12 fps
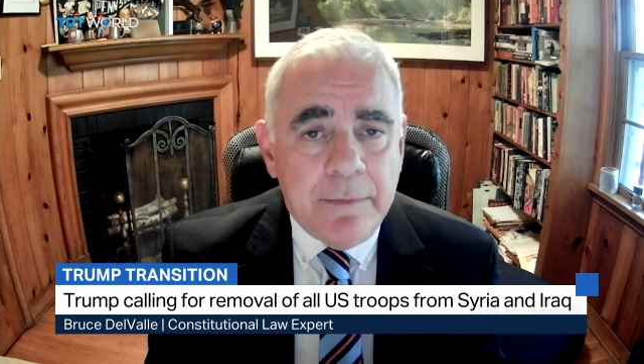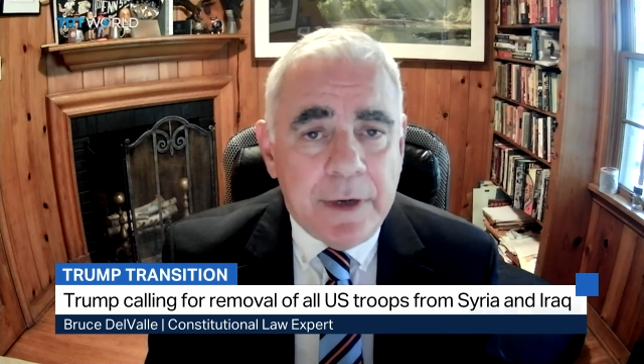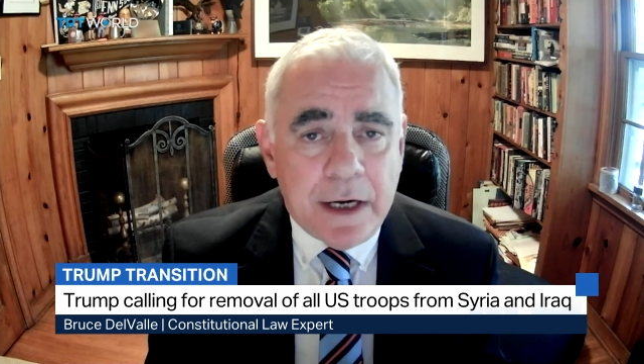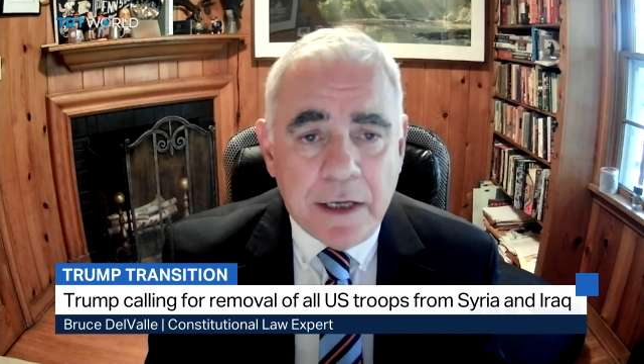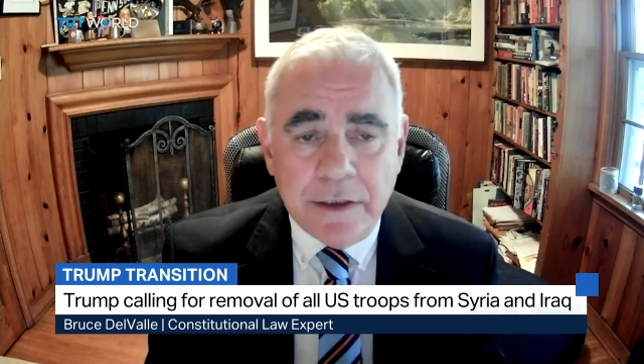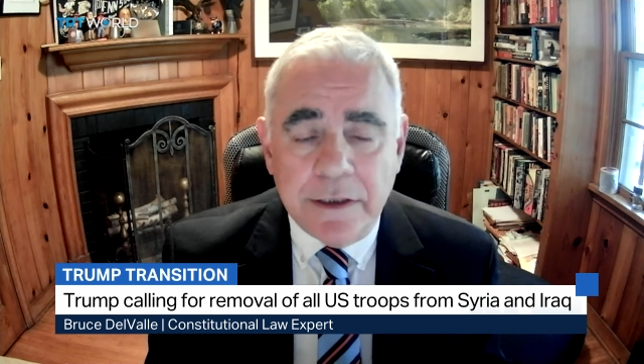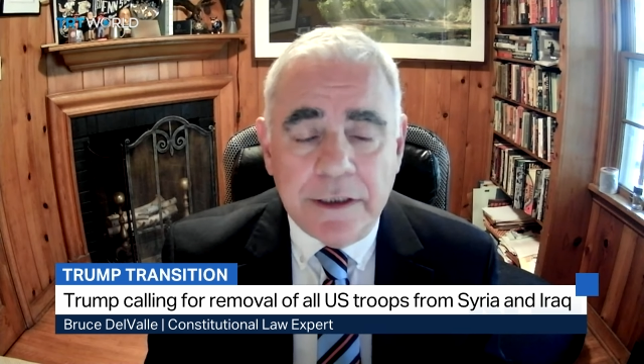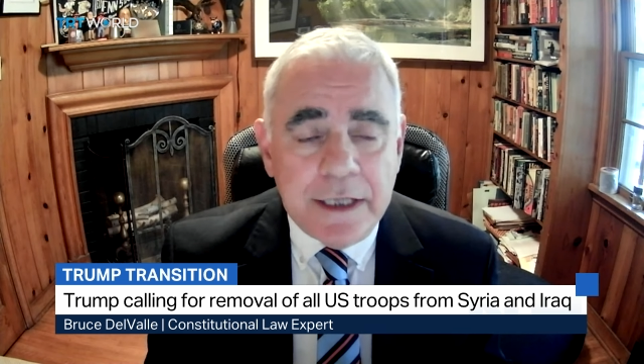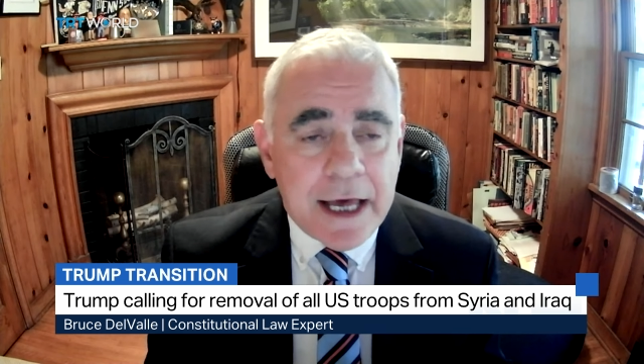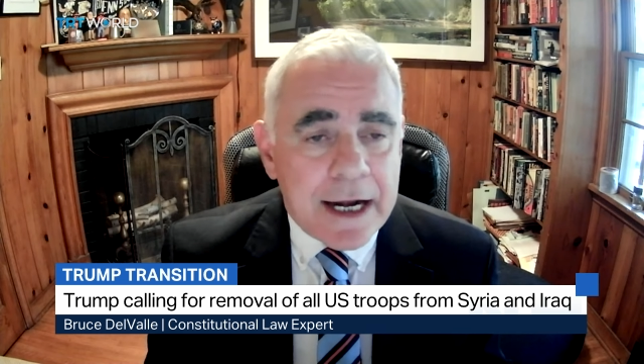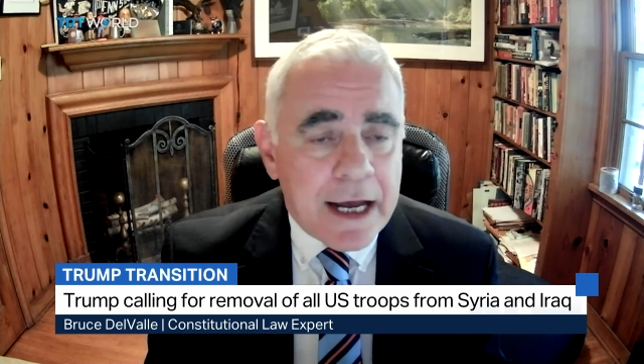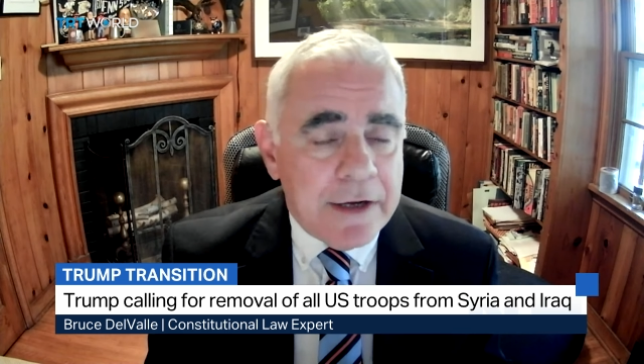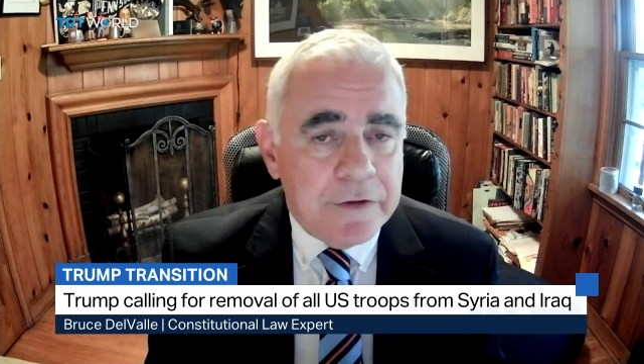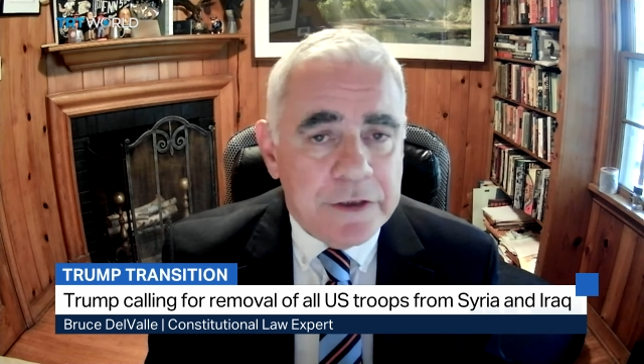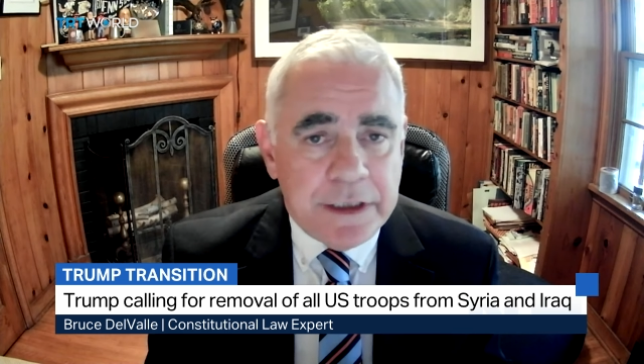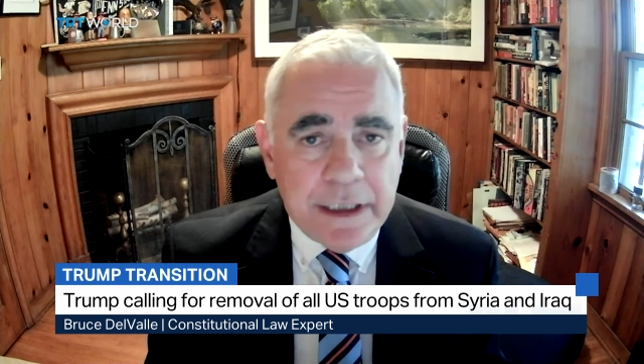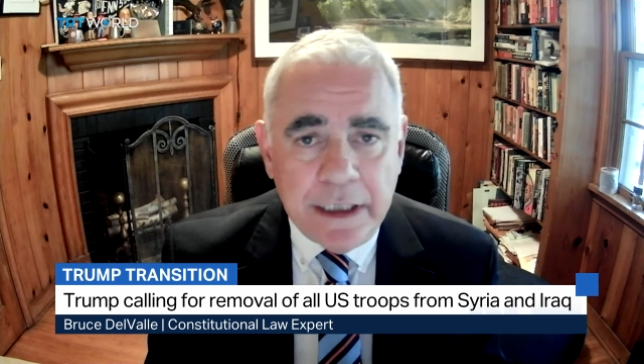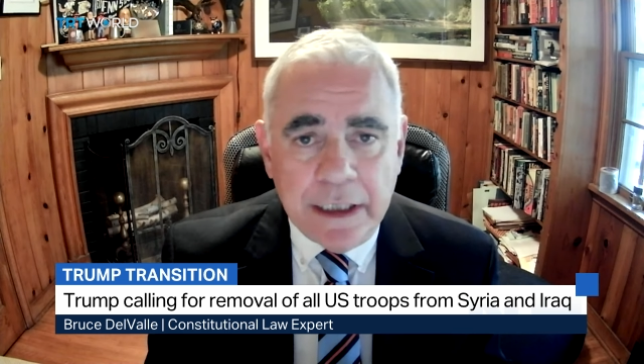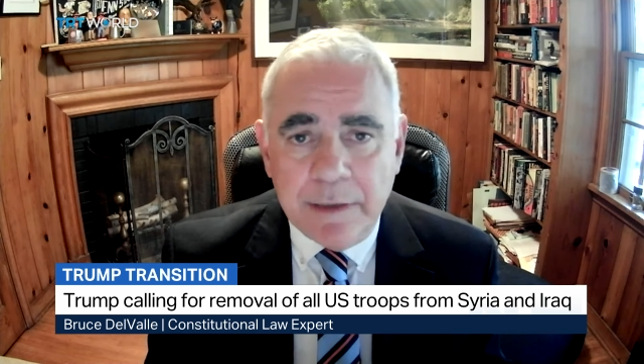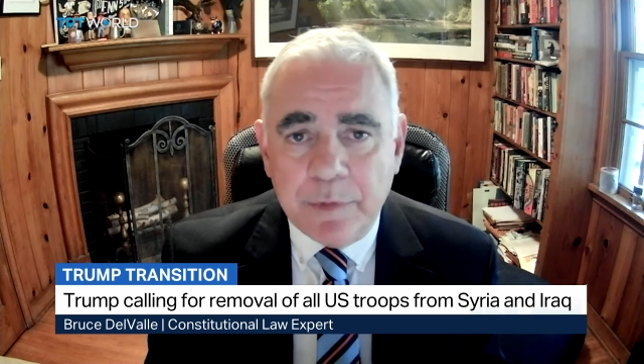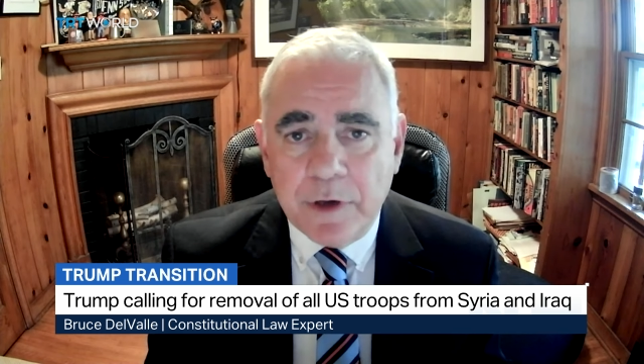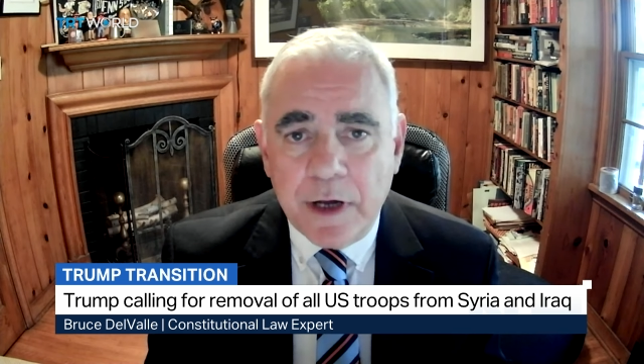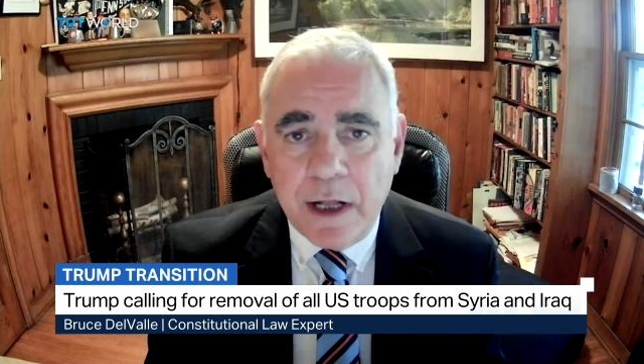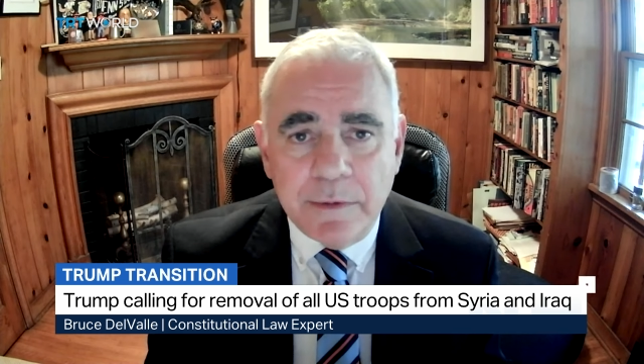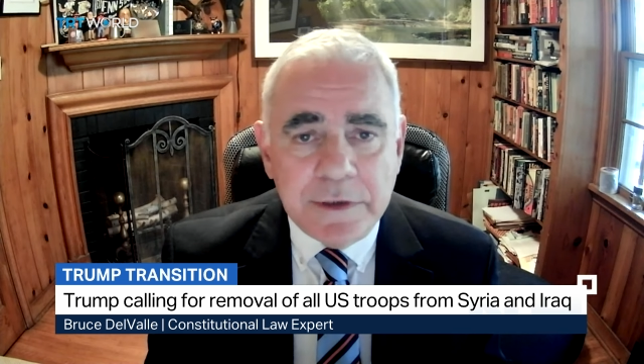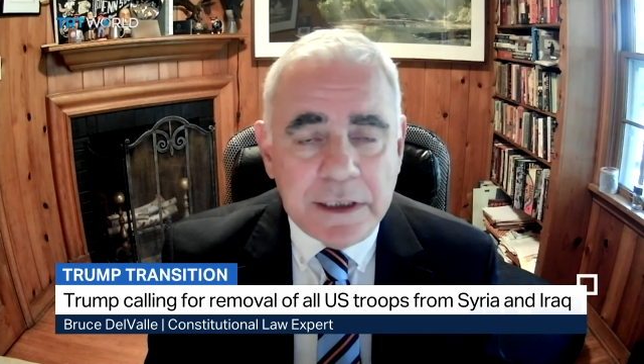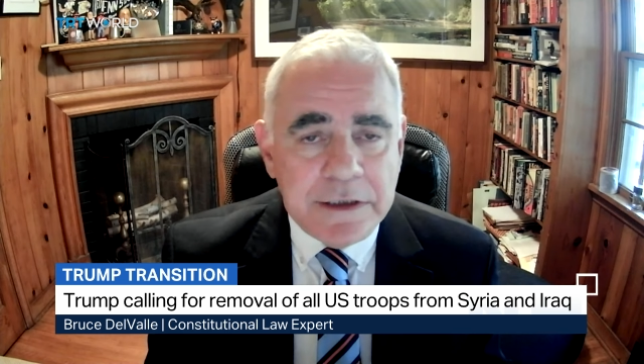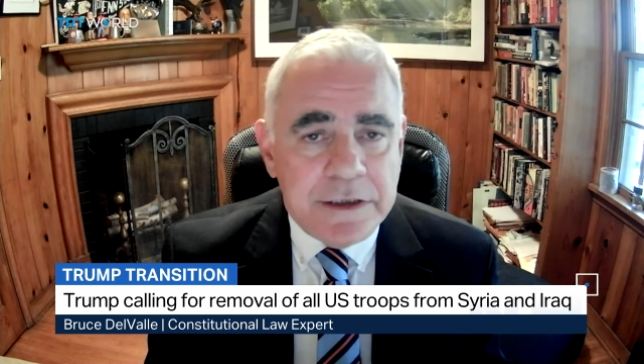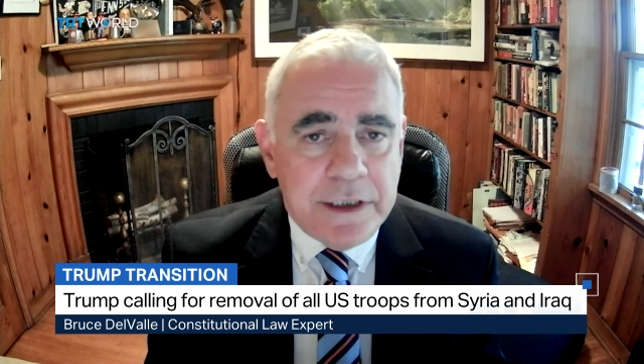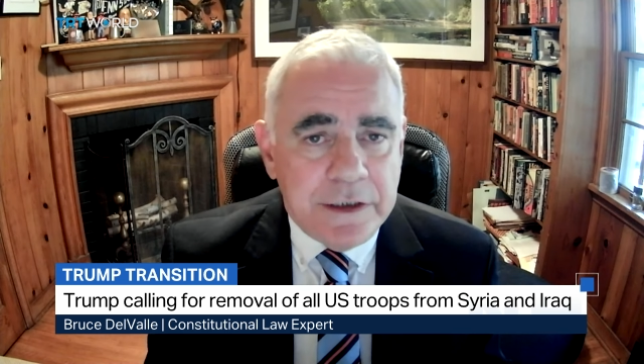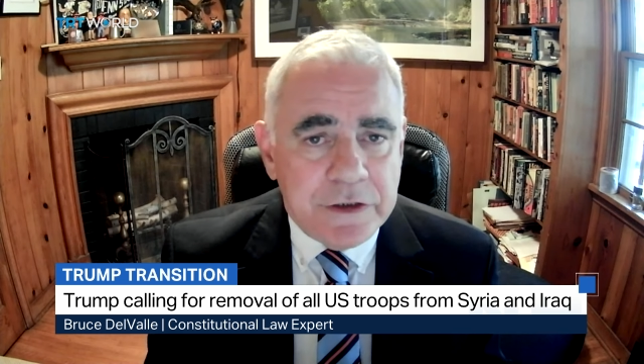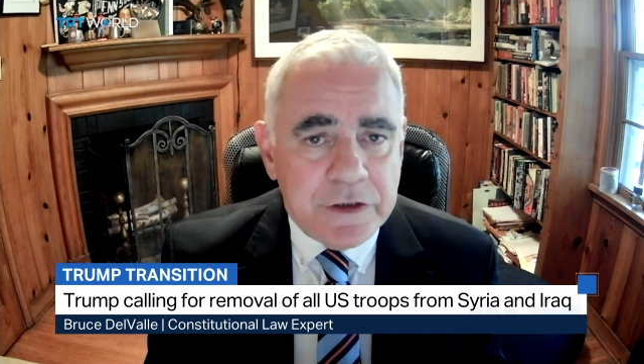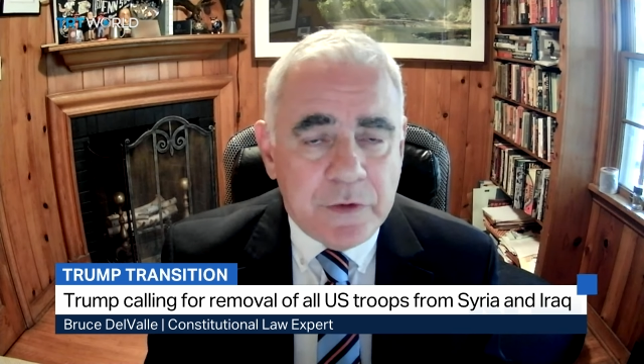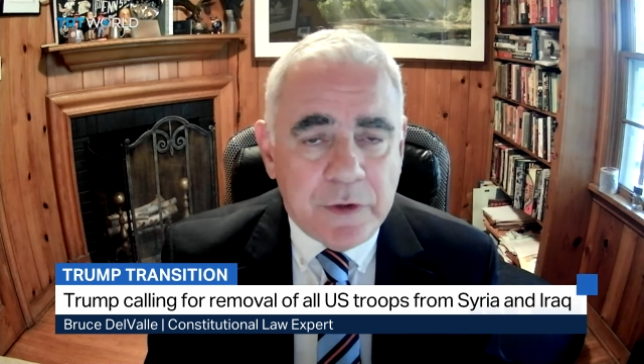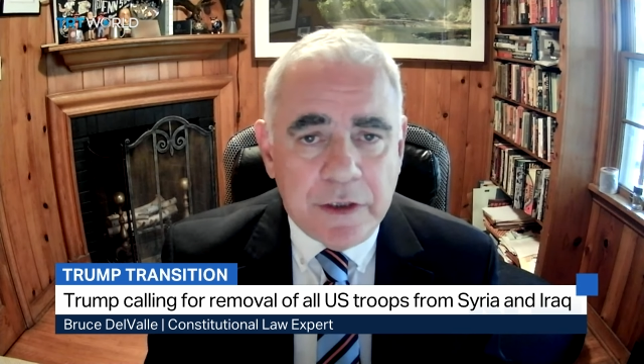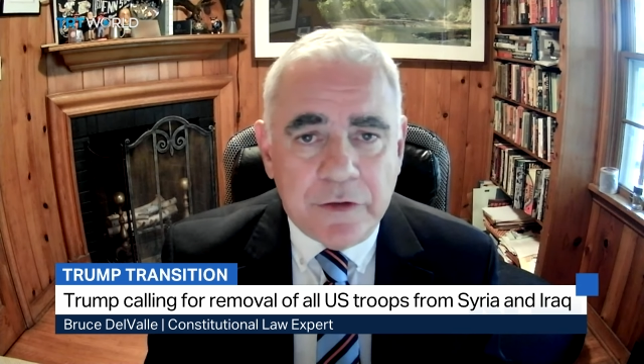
But other than that, I don't see any problems. I see this going